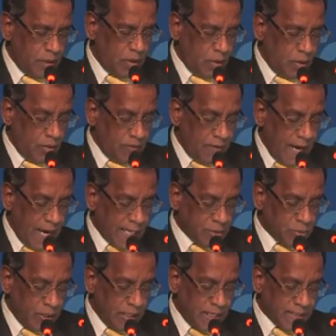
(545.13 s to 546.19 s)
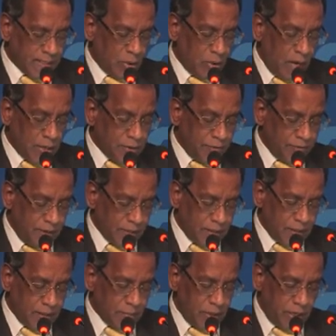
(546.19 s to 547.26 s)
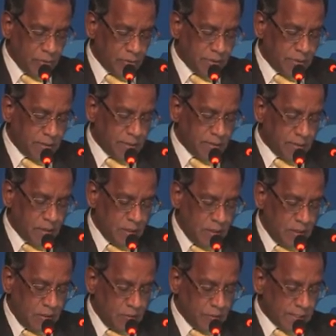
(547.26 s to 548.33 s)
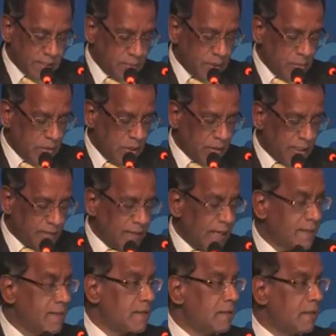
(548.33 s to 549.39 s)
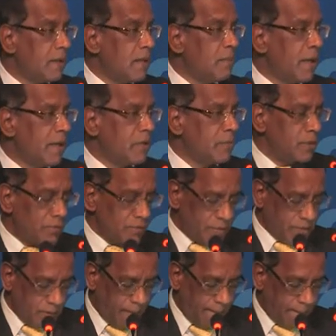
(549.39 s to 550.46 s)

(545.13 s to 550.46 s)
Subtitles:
of as well as clarifying priorities on SME market access impediments.